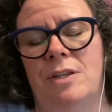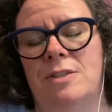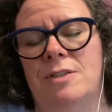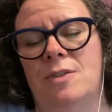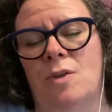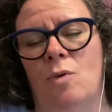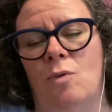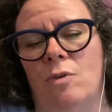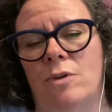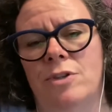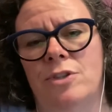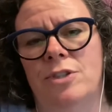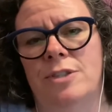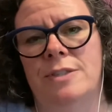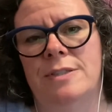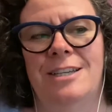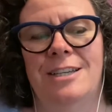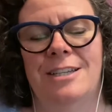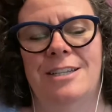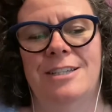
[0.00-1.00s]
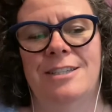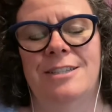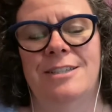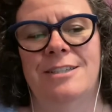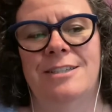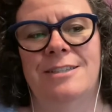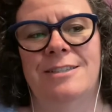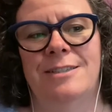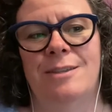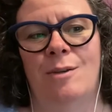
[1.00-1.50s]
gorgeous.
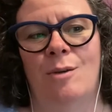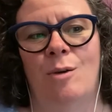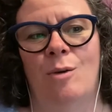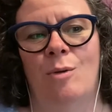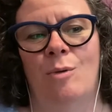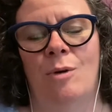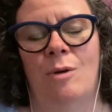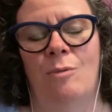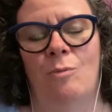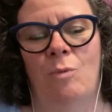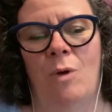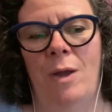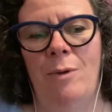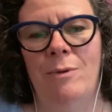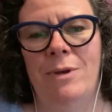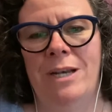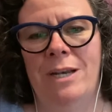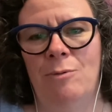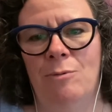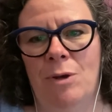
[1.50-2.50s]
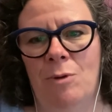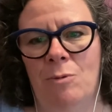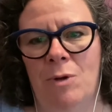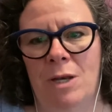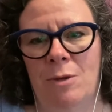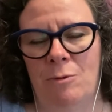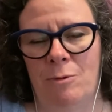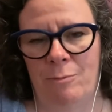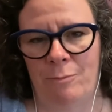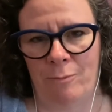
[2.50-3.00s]
So why would anyone
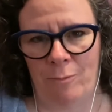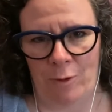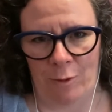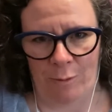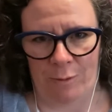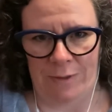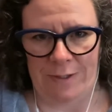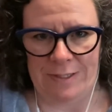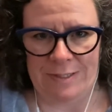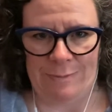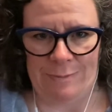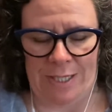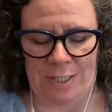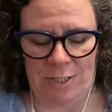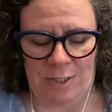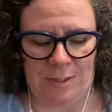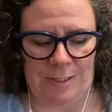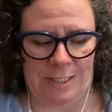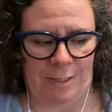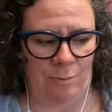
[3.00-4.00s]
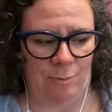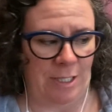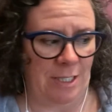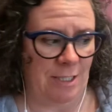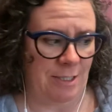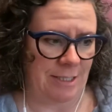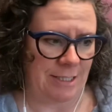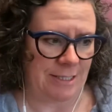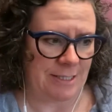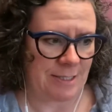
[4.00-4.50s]
want to work with this magically?
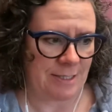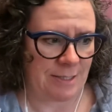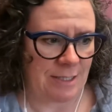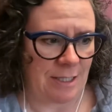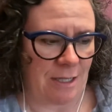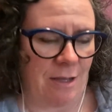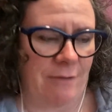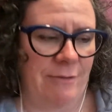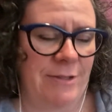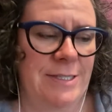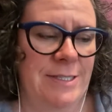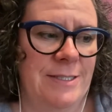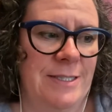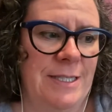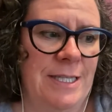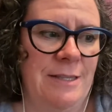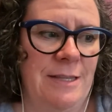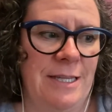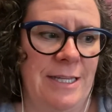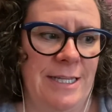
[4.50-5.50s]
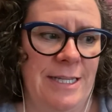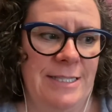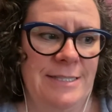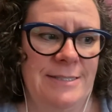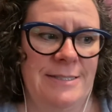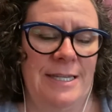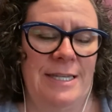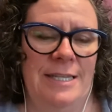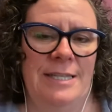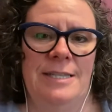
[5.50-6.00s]
Well, it's obviously, like I
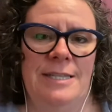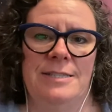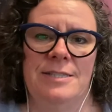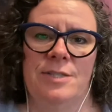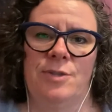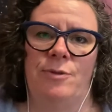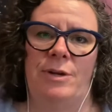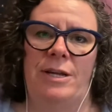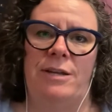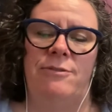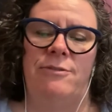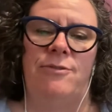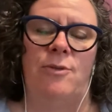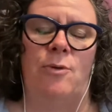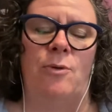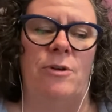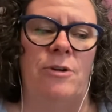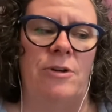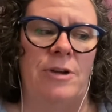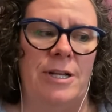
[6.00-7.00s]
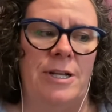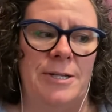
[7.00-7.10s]
said, it's great for